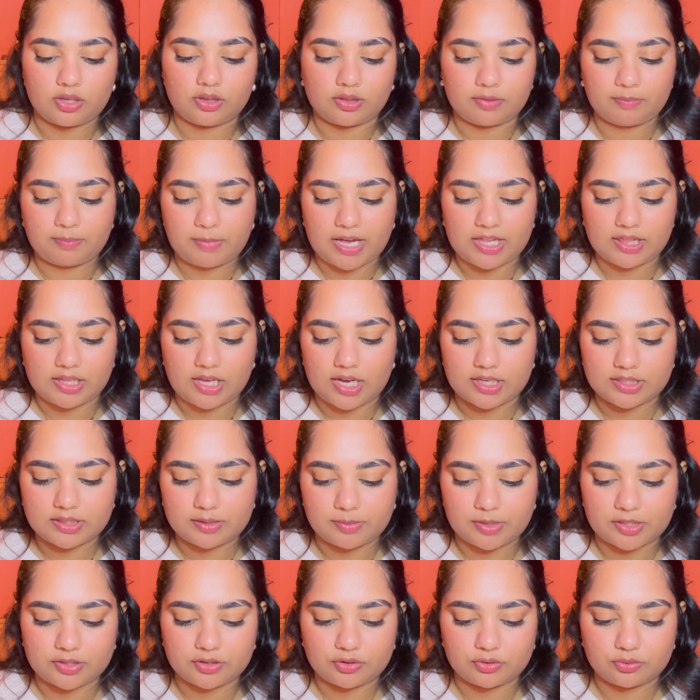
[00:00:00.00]
my last
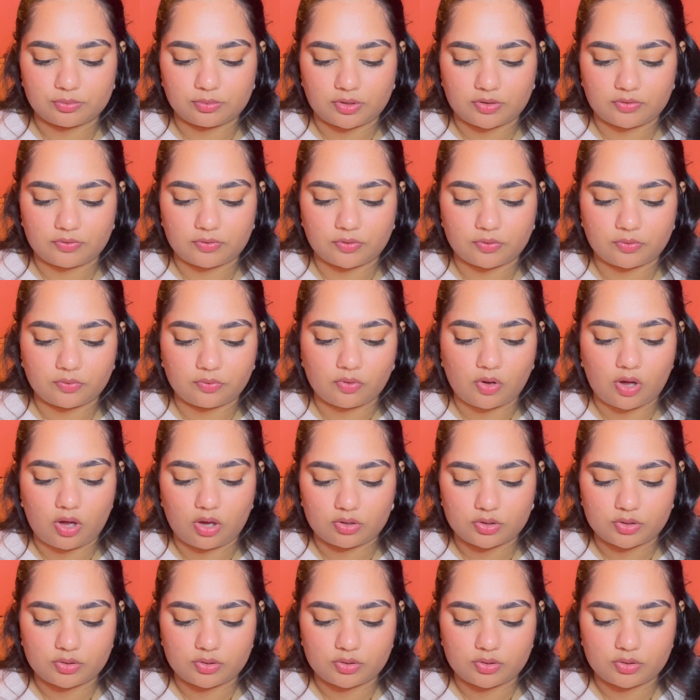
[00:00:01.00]
semester's one for fall.